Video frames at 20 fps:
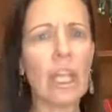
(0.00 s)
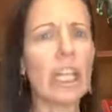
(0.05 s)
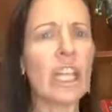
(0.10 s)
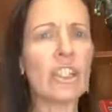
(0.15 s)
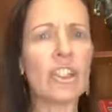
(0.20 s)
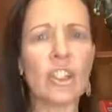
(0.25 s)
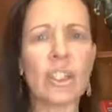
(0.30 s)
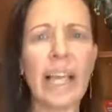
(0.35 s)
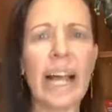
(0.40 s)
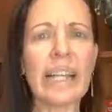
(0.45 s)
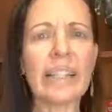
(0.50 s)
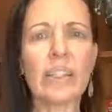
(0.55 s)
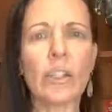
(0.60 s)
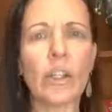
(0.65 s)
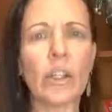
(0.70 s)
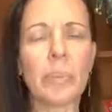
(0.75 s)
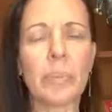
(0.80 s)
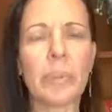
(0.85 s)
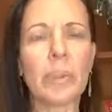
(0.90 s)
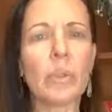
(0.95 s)
get your last
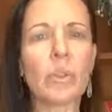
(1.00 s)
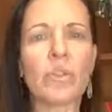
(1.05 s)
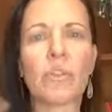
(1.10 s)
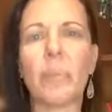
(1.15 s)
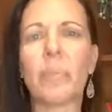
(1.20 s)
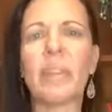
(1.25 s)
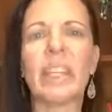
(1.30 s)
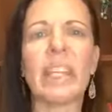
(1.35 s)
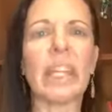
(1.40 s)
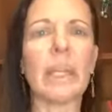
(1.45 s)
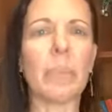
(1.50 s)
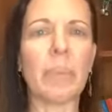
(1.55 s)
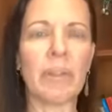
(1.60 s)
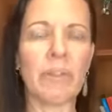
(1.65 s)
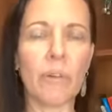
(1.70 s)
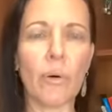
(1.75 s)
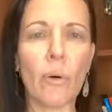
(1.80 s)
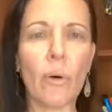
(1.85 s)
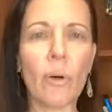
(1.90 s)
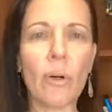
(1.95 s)
lot of bills from the year
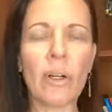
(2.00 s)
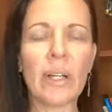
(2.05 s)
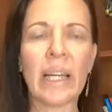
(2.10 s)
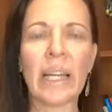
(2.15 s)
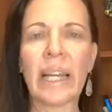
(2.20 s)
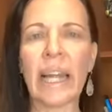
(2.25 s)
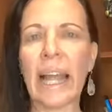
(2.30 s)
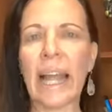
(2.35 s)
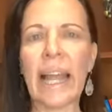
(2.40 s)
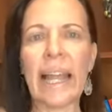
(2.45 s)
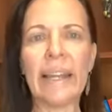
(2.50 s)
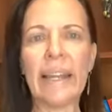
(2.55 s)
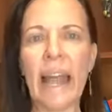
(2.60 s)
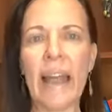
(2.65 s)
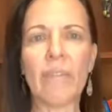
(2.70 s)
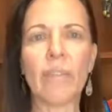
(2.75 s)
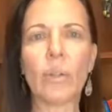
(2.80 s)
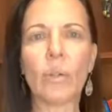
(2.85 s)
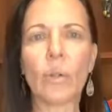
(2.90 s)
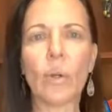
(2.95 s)
before and
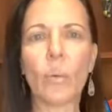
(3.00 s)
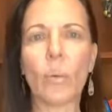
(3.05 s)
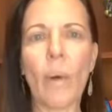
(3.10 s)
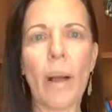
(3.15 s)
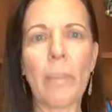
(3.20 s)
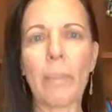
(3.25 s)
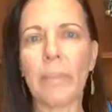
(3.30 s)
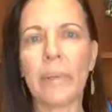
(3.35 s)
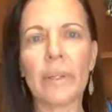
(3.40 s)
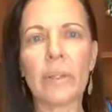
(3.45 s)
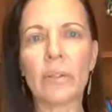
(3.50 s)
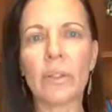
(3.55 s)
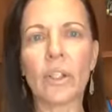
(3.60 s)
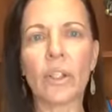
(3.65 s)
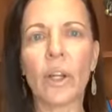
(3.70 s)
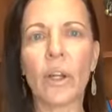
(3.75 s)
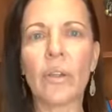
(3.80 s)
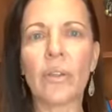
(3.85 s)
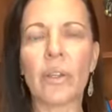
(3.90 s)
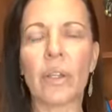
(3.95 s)
have a look at one bill. You
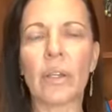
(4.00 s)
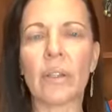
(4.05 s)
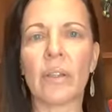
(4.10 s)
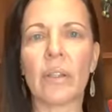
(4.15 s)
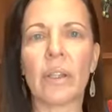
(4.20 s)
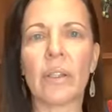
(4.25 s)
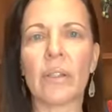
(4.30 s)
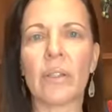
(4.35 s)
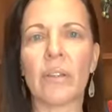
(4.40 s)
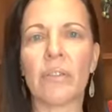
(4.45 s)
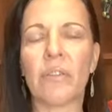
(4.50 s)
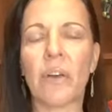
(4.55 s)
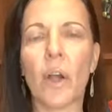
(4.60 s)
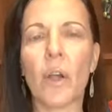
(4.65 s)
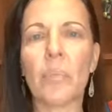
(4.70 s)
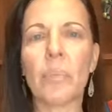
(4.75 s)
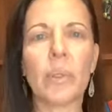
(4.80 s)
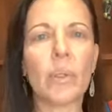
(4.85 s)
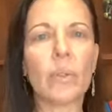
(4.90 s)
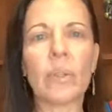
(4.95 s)
know, the
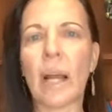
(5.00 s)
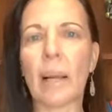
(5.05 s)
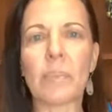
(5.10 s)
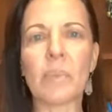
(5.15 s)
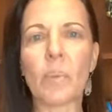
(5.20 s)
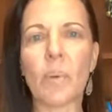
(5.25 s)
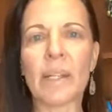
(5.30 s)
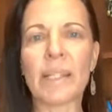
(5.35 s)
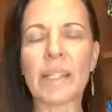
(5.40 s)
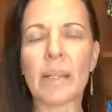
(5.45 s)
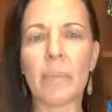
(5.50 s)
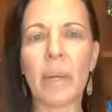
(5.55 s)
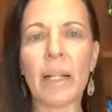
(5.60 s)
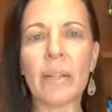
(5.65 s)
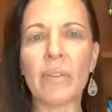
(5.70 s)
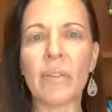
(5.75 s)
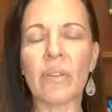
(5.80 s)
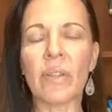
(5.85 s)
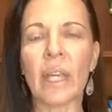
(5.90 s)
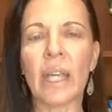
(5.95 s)
phone bill comes once a
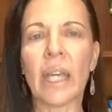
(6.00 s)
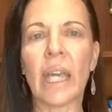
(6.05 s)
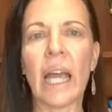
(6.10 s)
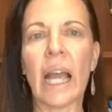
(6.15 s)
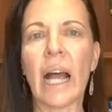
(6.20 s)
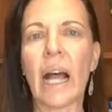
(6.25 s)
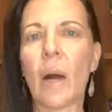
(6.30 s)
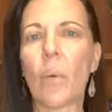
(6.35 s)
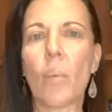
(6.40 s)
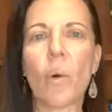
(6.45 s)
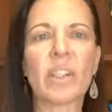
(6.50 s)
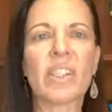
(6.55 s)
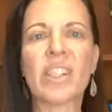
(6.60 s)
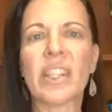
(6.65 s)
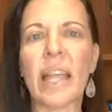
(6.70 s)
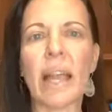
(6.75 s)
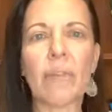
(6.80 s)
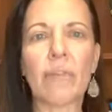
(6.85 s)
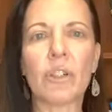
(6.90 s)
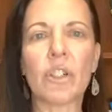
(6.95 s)
month. What's
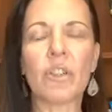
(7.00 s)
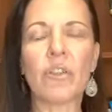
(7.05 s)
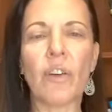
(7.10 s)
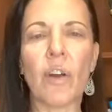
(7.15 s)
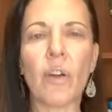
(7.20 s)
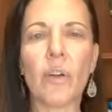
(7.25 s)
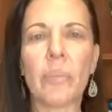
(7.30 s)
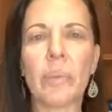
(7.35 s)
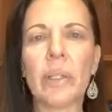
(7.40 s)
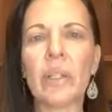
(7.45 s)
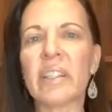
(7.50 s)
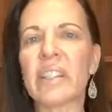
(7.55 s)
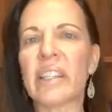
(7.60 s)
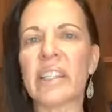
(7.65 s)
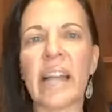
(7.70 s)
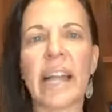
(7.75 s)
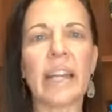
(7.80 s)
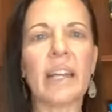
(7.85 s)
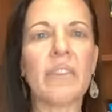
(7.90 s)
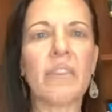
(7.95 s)
the average phone bill? Is
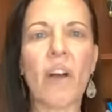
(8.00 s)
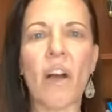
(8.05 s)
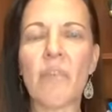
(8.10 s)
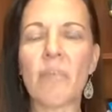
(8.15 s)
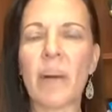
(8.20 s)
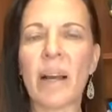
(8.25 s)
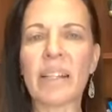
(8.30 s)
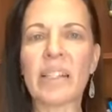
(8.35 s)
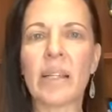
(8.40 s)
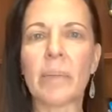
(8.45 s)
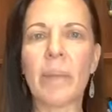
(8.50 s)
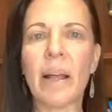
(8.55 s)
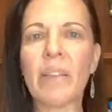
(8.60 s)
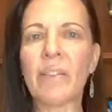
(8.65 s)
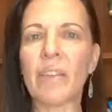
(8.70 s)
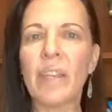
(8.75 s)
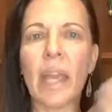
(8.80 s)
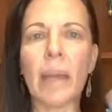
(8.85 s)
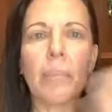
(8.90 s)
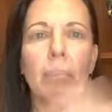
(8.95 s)
it $85 a
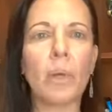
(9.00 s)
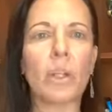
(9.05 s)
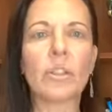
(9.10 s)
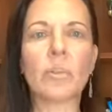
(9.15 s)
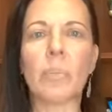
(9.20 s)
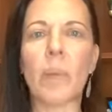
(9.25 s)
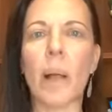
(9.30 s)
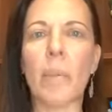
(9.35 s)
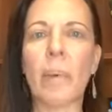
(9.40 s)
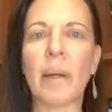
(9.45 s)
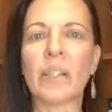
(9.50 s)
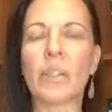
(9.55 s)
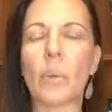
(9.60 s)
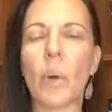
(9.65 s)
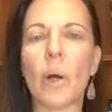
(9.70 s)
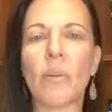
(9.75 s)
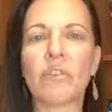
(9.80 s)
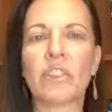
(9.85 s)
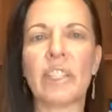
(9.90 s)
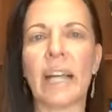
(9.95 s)
month? Yep, multiply by
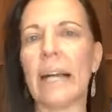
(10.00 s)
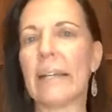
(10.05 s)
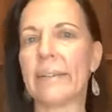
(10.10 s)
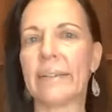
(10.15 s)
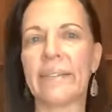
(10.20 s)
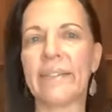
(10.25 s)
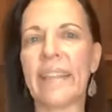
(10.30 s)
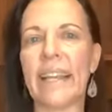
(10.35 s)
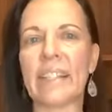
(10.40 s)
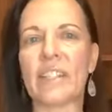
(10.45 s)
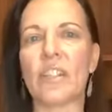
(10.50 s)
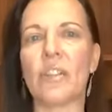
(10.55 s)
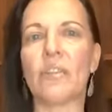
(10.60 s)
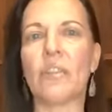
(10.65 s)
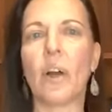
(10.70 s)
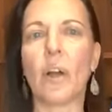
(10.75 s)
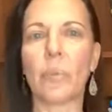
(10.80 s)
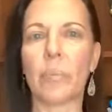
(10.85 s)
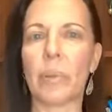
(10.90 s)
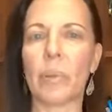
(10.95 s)
12, done. That's your
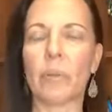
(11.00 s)
phone